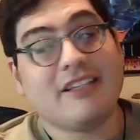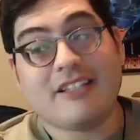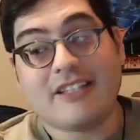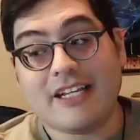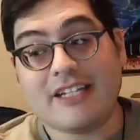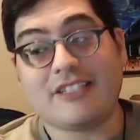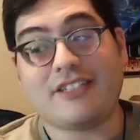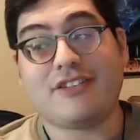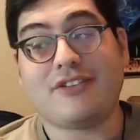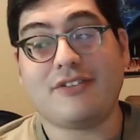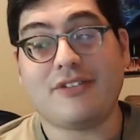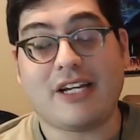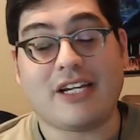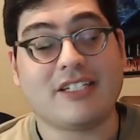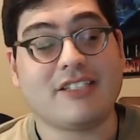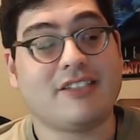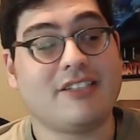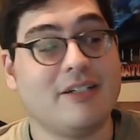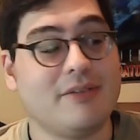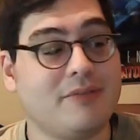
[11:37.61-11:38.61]
this
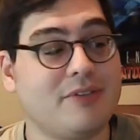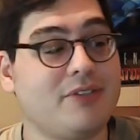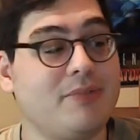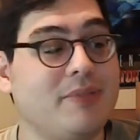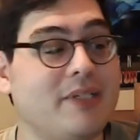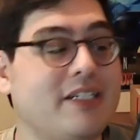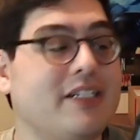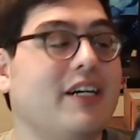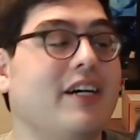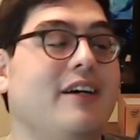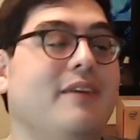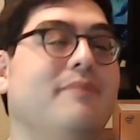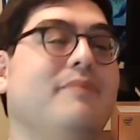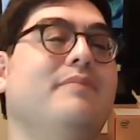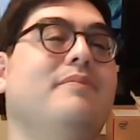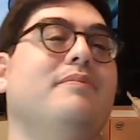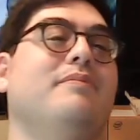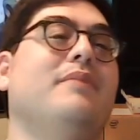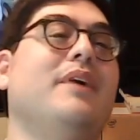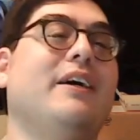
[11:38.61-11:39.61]
has since
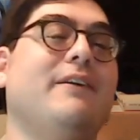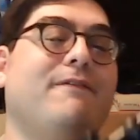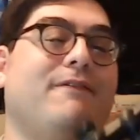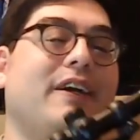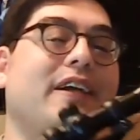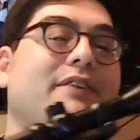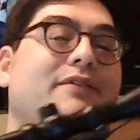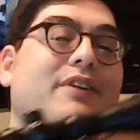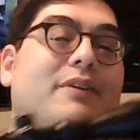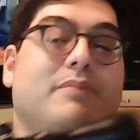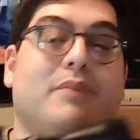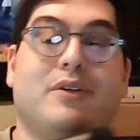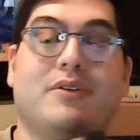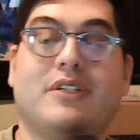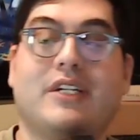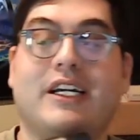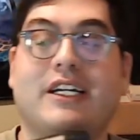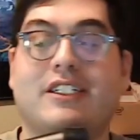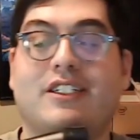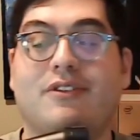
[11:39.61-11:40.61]
become my favorite
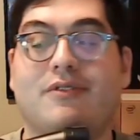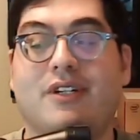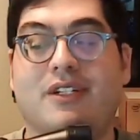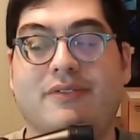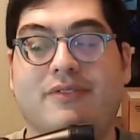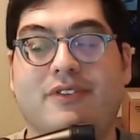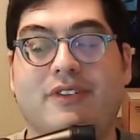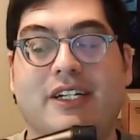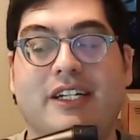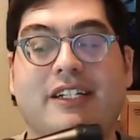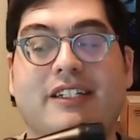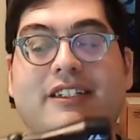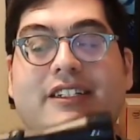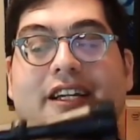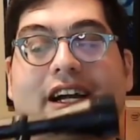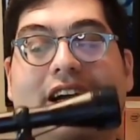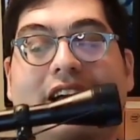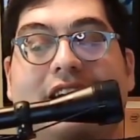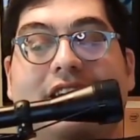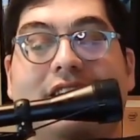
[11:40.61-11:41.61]
bolt-action rifle. It
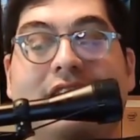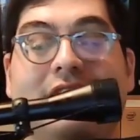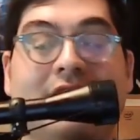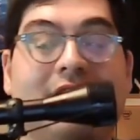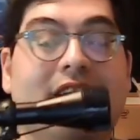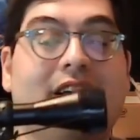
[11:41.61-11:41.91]
kind of...